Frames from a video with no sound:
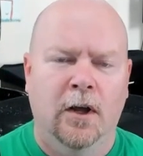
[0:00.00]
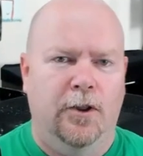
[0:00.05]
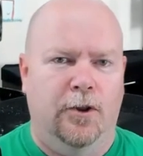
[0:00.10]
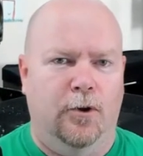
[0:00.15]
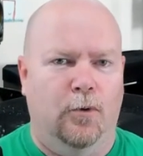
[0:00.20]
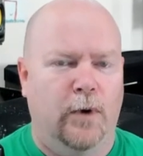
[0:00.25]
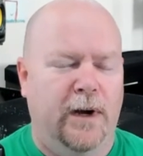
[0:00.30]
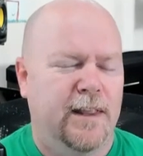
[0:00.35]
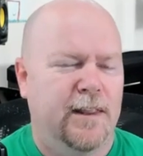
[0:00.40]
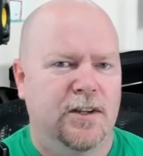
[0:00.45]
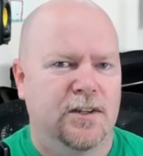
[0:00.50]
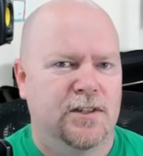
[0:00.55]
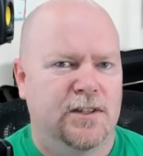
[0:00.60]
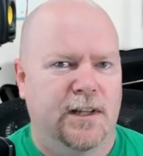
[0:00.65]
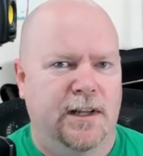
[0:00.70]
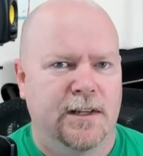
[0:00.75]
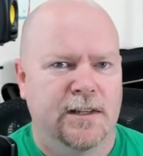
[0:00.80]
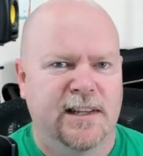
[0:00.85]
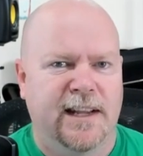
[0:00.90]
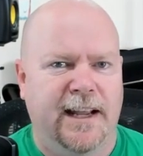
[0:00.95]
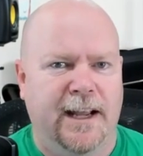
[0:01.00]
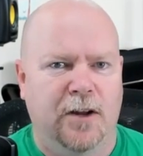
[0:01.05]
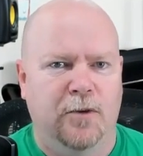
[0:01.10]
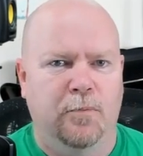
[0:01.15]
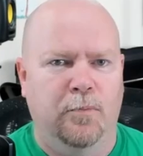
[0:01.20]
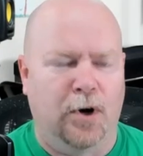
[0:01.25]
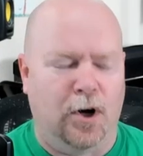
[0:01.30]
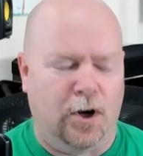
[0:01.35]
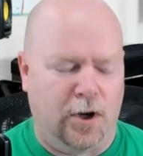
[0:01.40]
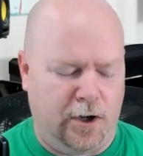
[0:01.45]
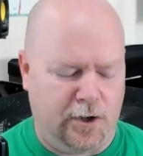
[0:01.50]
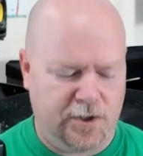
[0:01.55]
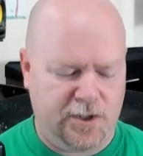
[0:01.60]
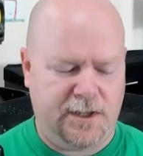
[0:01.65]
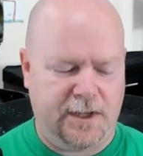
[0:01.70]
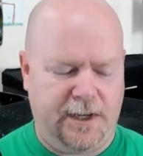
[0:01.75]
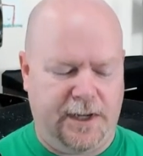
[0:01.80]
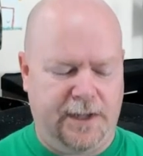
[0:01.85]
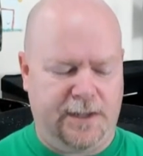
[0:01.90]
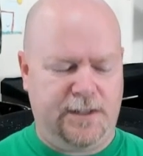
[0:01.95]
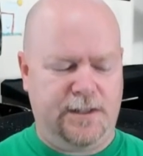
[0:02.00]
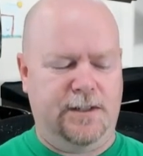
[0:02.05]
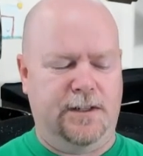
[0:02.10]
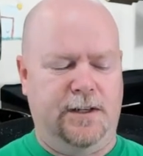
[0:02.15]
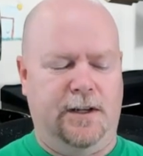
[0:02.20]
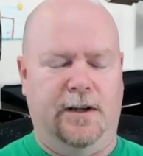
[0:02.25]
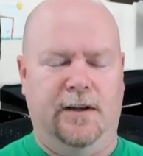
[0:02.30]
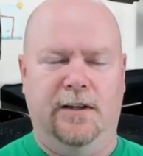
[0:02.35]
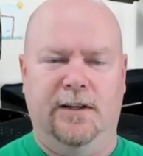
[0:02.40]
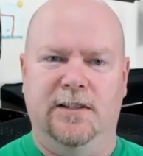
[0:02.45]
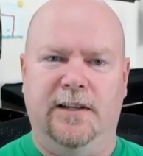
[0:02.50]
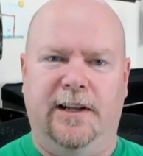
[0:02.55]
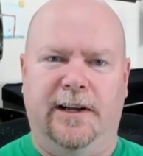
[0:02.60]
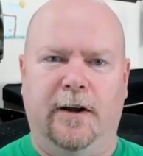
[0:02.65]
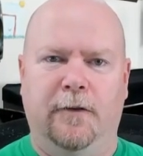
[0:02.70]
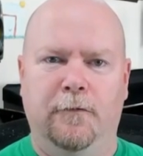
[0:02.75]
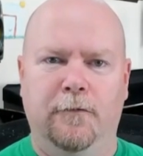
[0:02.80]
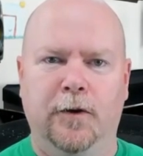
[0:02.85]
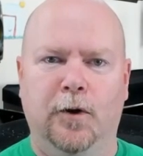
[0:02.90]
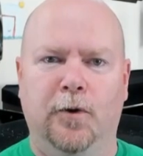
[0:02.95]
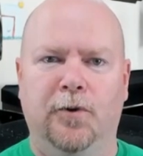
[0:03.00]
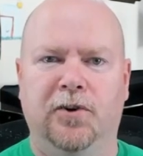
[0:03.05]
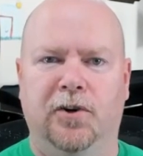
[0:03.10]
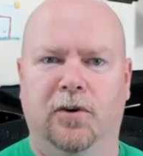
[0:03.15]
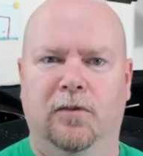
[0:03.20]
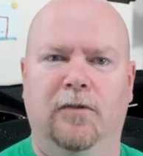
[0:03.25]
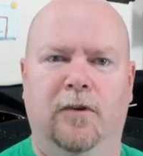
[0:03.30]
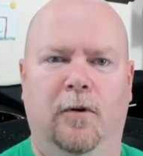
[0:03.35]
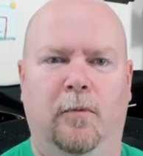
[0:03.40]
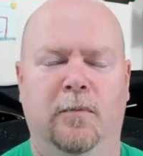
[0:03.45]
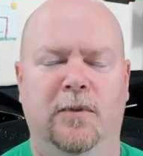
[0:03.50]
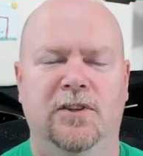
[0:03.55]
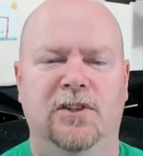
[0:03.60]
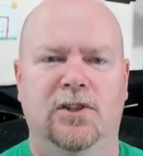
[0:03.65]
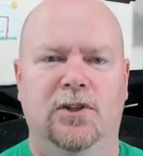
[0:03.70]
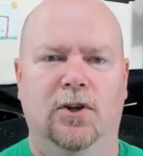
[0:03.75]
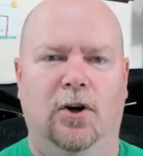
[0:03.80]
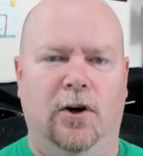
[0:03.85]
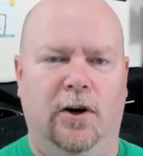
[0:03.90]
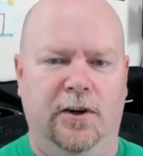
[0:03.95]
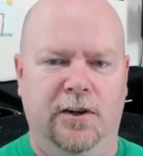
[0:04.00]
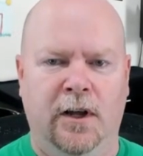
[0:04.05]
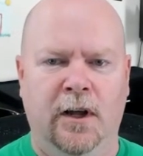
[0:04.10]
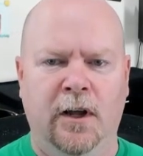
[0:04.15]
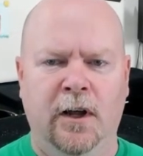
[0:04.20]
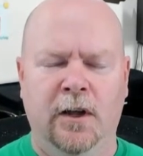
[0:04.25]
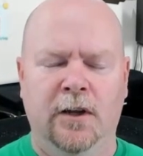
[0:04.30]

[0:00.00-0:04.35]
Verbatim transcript: The way these things get parsed, it's like a filter from the start.